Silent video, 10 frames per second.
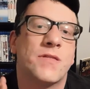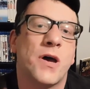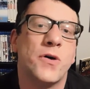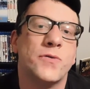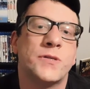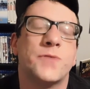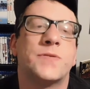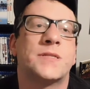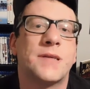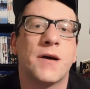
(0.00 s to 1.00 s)
those who
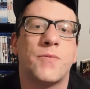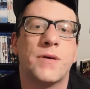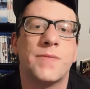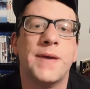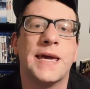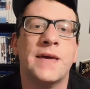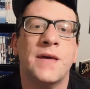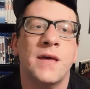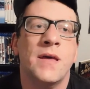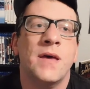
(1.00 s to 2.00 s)
stuck with me.
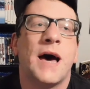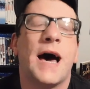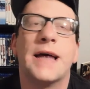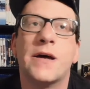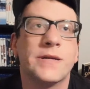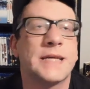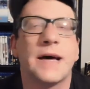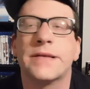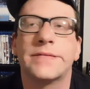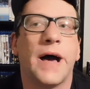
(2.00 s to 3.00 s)
I noticed
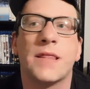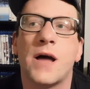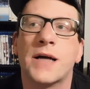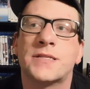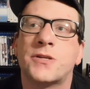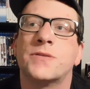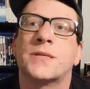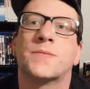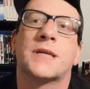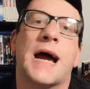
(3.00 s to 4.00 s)
I lost 2
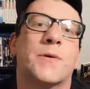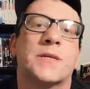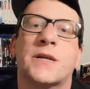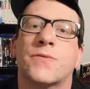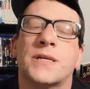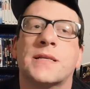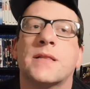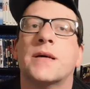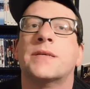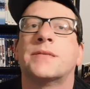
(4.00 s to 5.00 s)
subscribers here
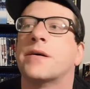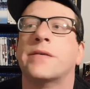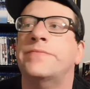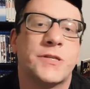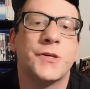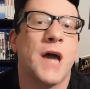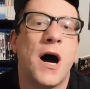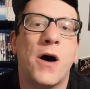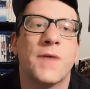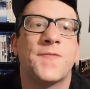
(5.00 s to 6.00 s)
recently, so to
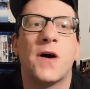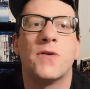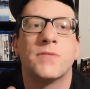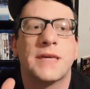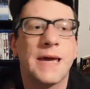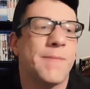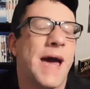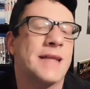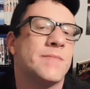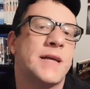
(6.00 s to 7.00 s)
y'all, if y'all get
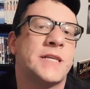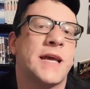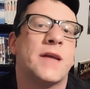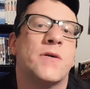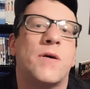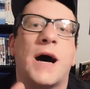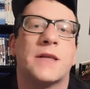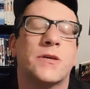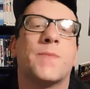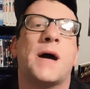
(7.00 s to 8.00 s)
back to my channel, I
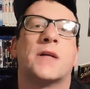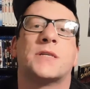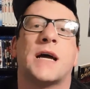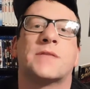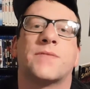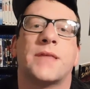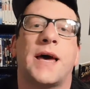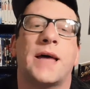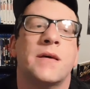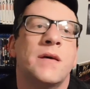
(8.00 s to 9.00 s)
do apologize for
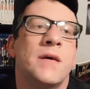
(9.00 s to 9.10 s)
that.